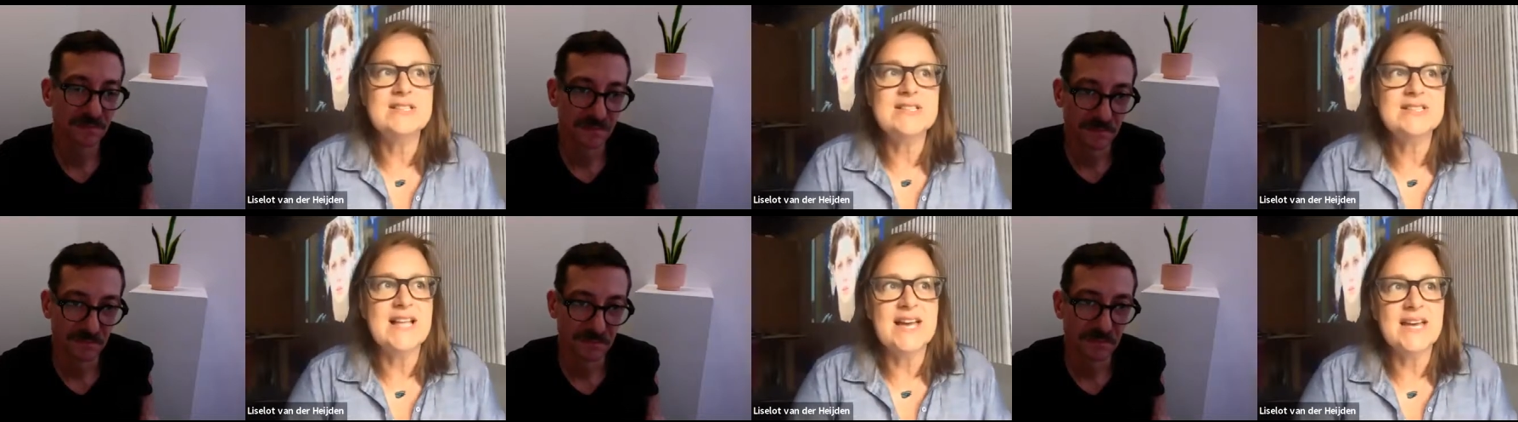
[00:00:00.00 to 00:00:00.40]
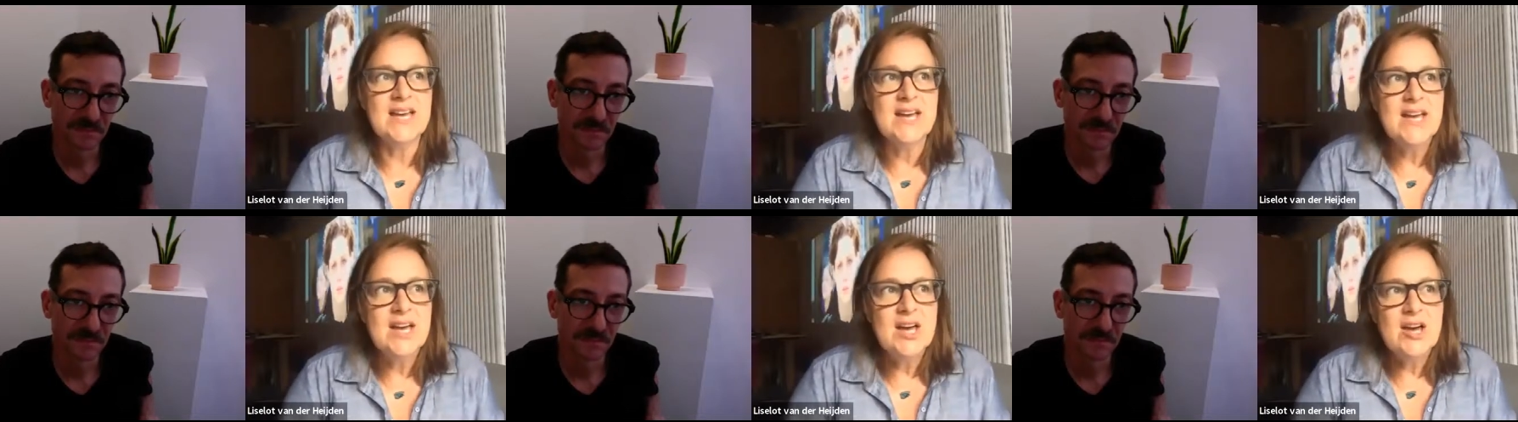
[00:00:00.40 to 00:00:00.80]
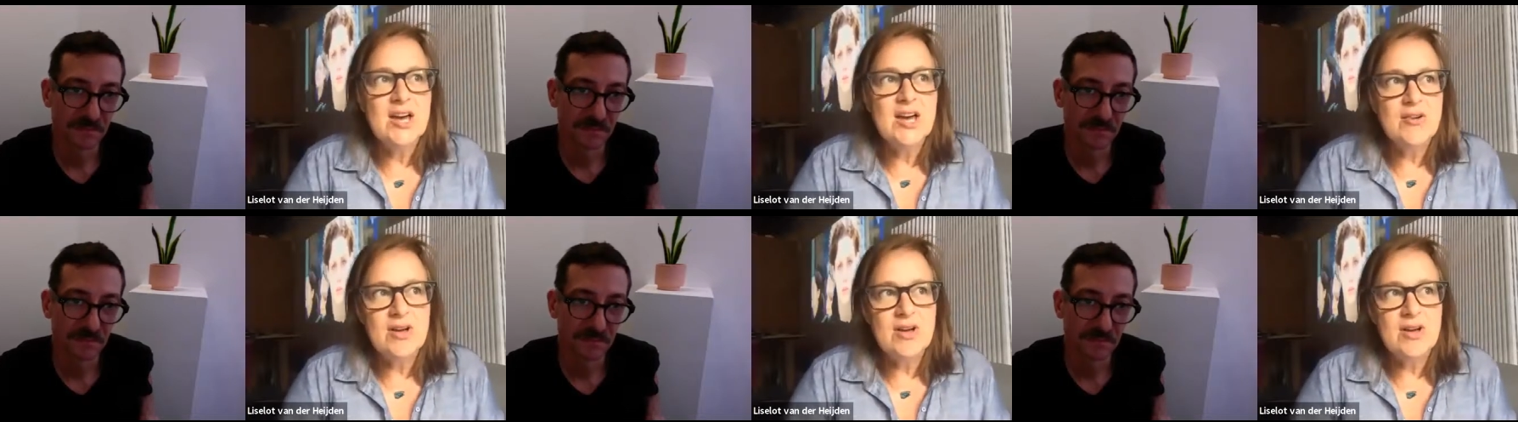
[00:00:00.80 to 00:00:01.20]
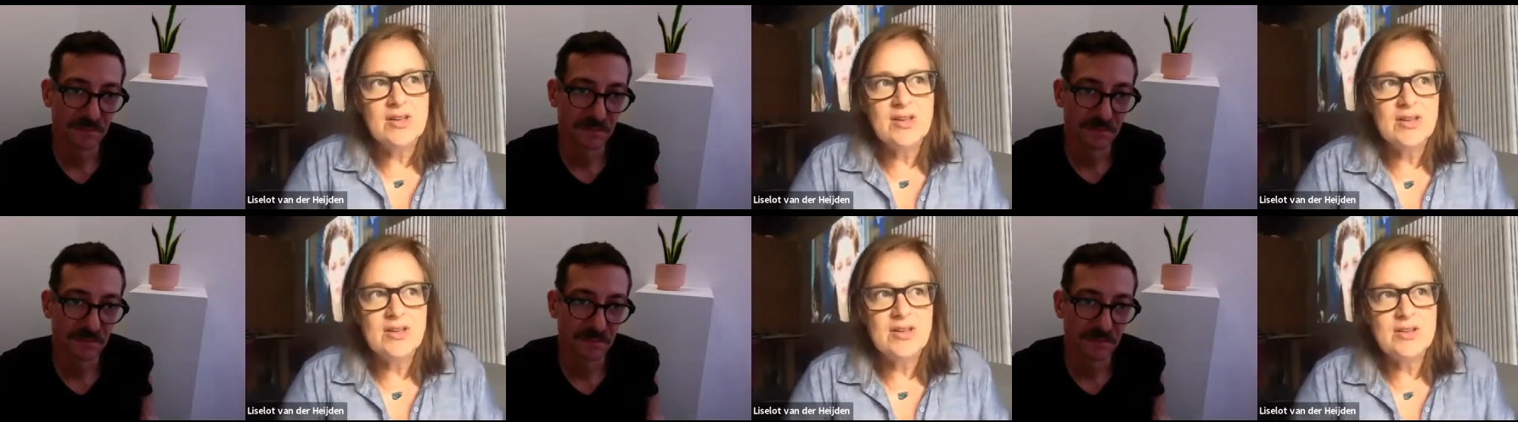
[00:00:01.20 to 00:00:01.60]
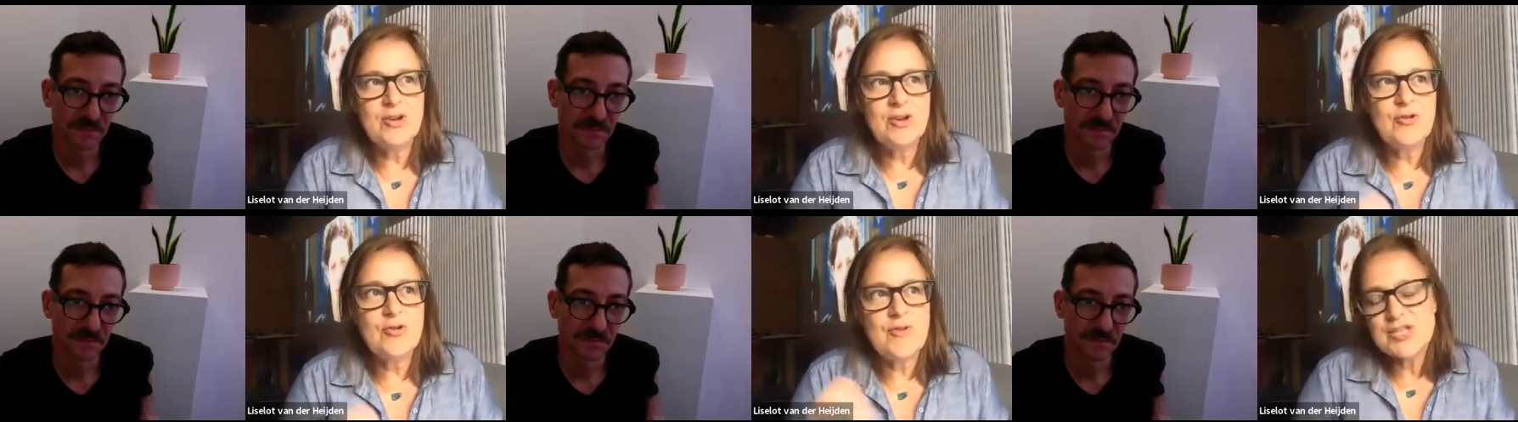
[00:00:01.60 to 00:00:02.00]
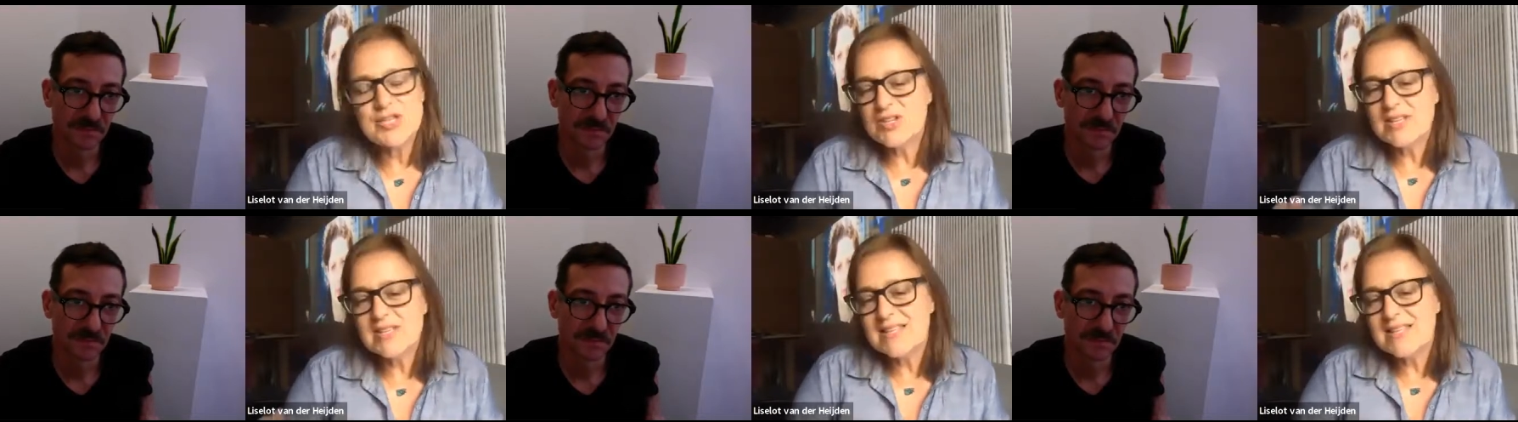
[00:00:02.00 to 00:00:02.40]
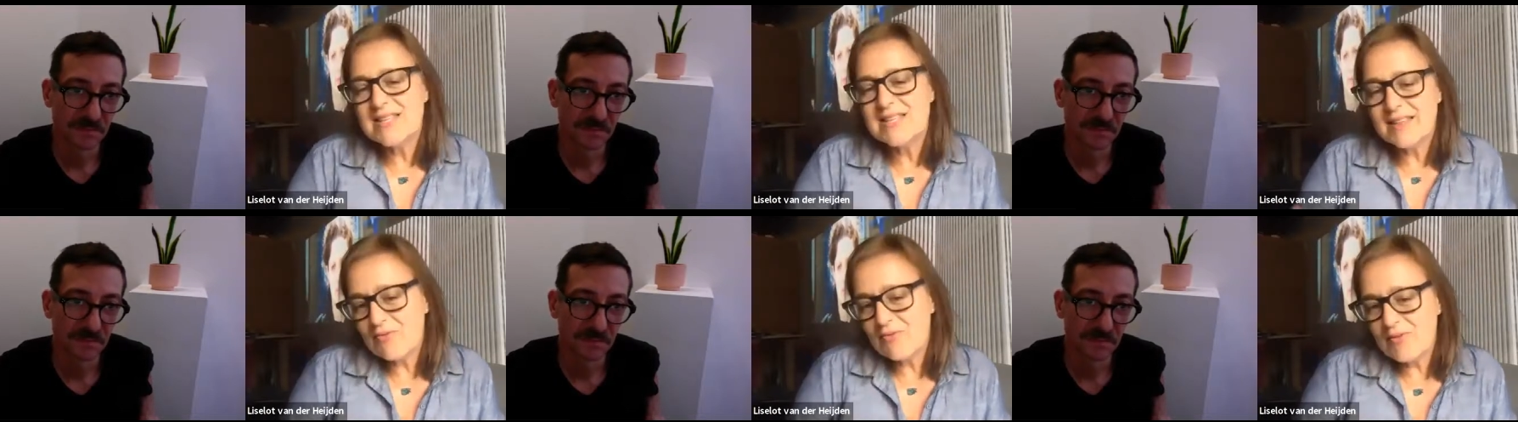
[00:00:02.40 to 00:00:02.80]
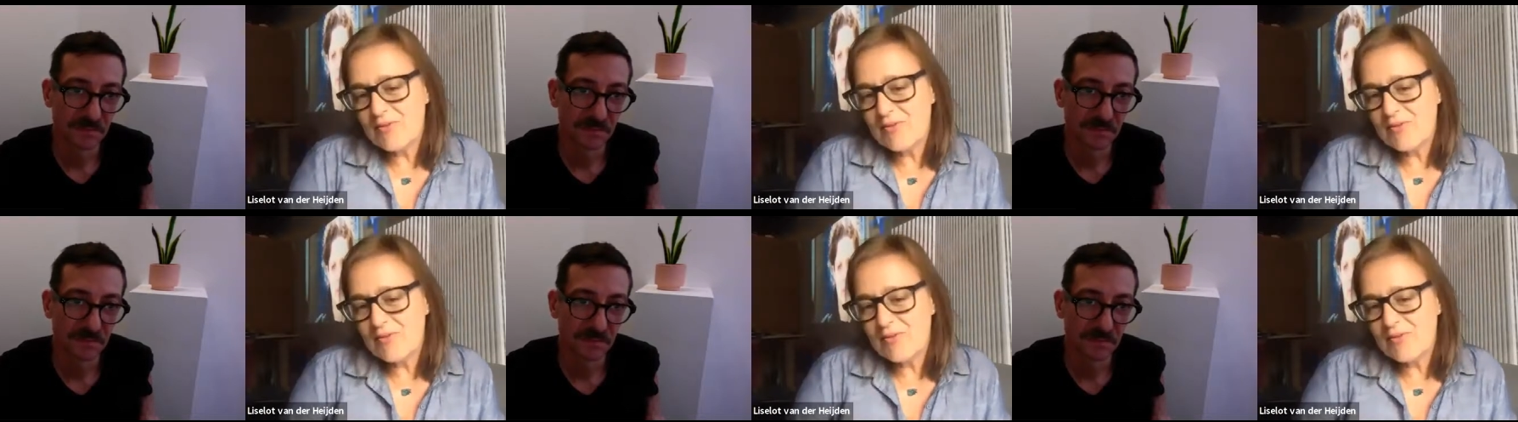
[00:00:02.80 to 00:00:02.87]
Speaker 1: You know, it's just like the questions that they